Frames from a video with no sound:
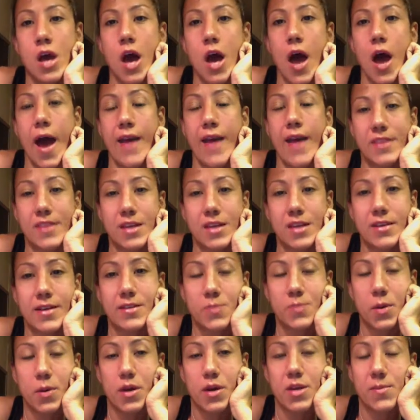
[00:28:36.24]
I think that's
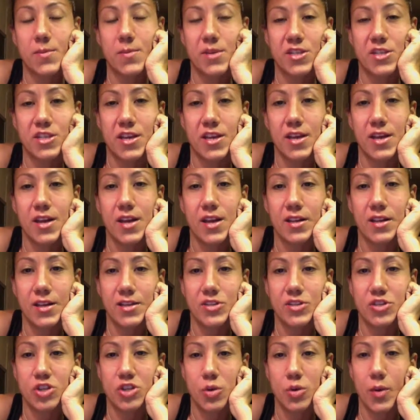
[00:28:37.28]
pretty much it,
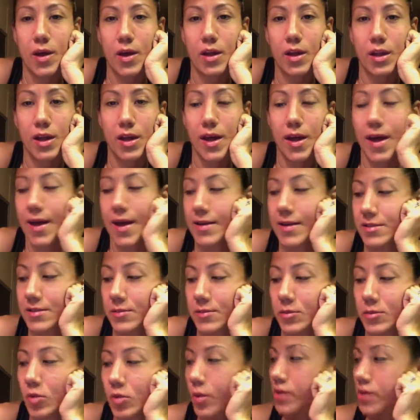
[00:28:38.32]
unless Joella has
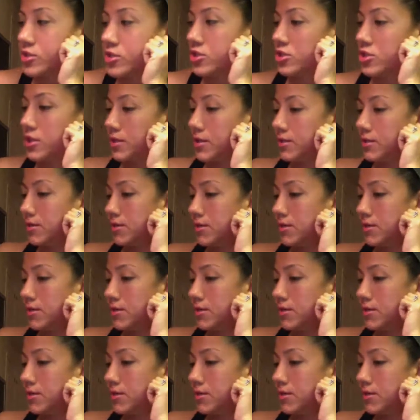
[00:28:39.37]
some questions.